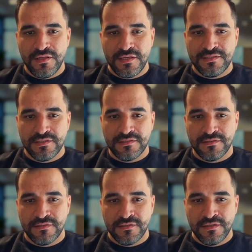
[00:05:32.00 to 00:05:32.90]
that's
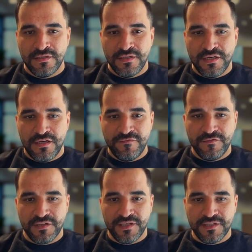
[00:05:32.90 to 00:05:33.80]
it. Now, if
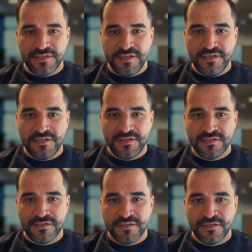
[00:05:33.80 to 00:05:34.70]
we click here,
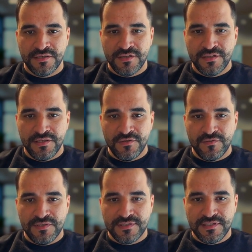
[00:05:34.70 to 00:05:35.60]
you
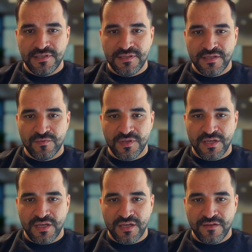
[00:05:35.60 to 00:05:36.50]
will see that we
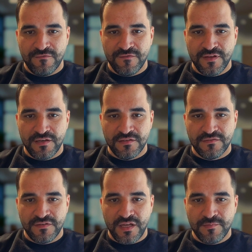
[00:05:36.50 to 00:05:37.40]
have a lot
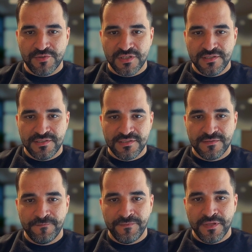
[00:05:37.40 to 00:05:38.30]
of options.
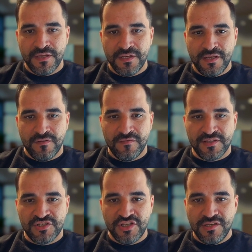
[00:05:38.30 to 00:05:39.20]
Now,
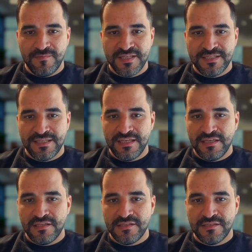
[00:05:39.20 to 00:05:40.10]
the cheapest
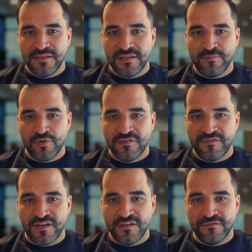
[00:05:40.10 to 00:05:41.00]
is
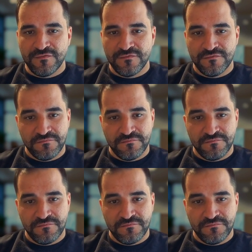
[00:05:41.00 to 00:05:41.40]
3.5,